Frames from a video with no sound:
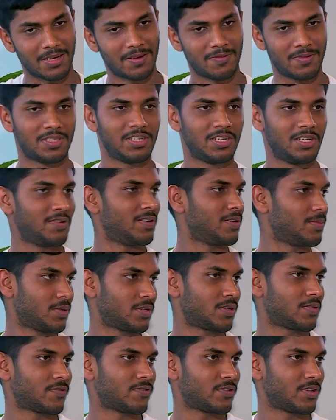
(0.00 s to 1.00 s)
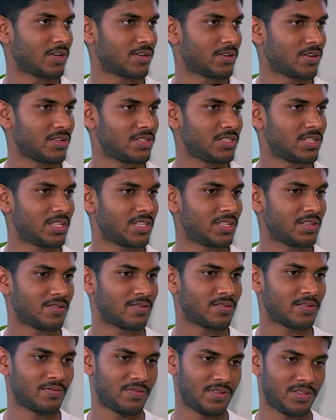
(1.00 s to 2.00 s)
with the development of technology, I
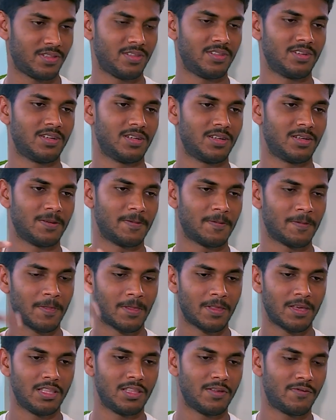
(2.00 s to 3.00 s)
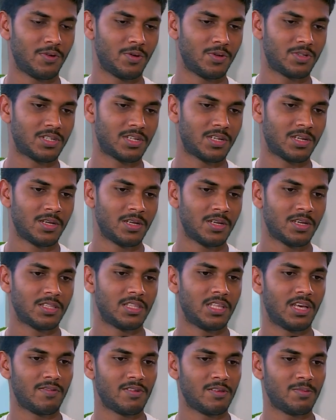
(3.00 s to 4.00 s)
think with in the future,
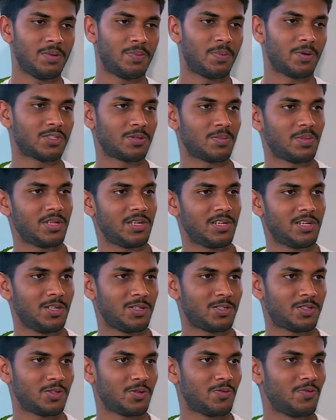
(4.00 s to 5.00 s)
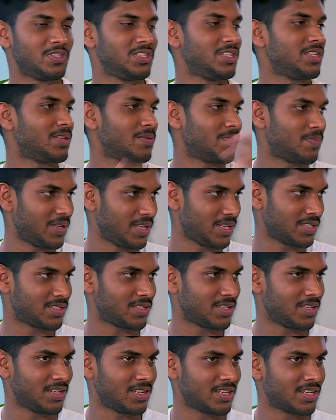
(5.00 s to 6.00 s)
there will be possibilities to visit a
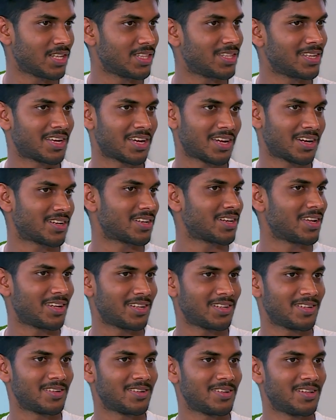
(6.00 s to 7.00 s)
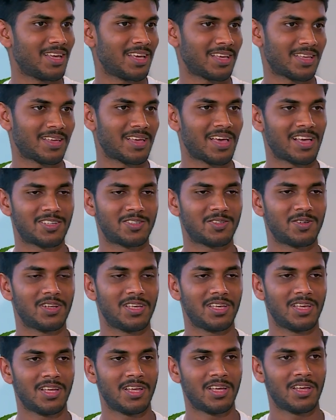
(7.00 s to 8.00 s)
place in another country and like
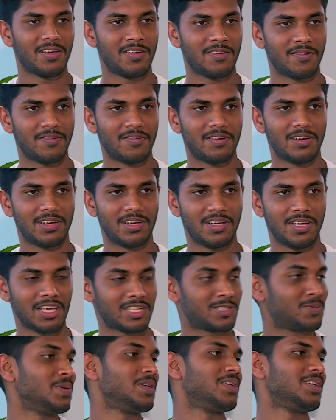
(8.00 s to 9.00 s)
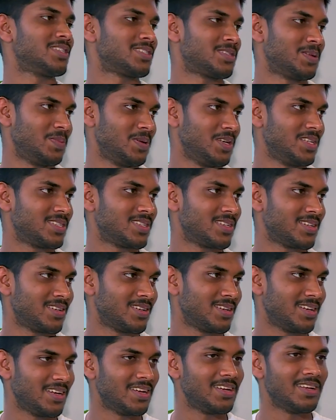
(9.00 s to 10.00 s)
actually experience the place,
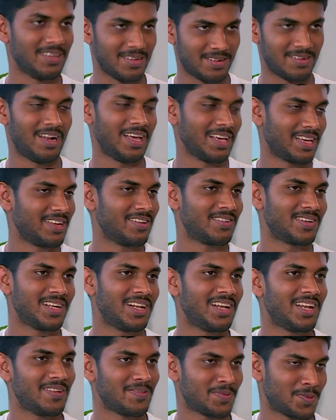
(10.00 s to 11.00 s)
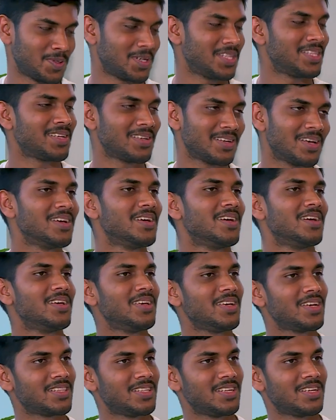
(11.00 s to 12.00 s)
like in real life. So I think,
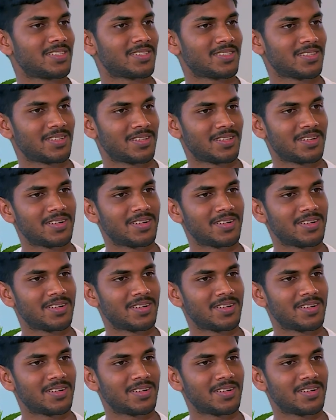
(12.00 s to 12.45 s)
yeah, there's